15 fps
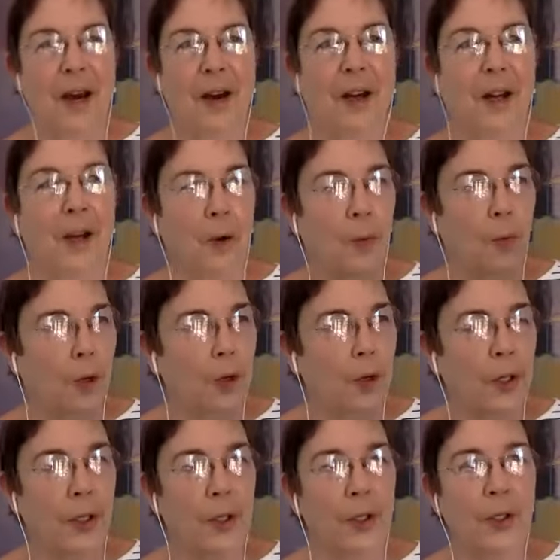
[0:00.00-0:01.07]

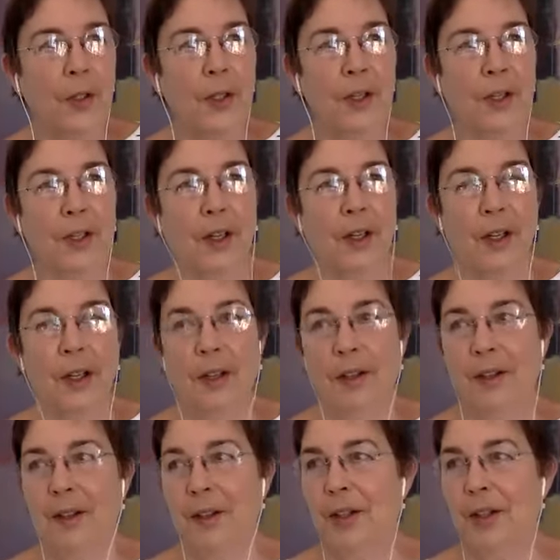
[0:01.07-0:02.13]
co-workers,
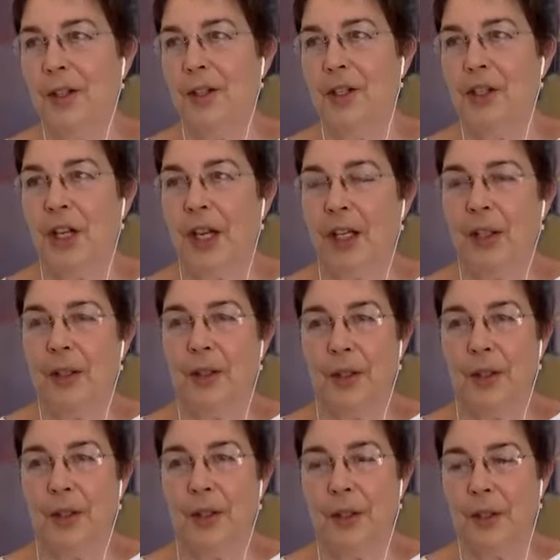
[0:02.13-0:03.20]
the checker
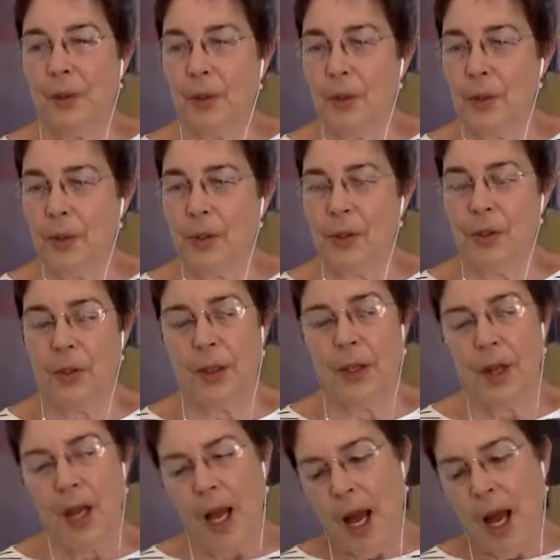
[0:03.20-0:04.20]
at the grocery store.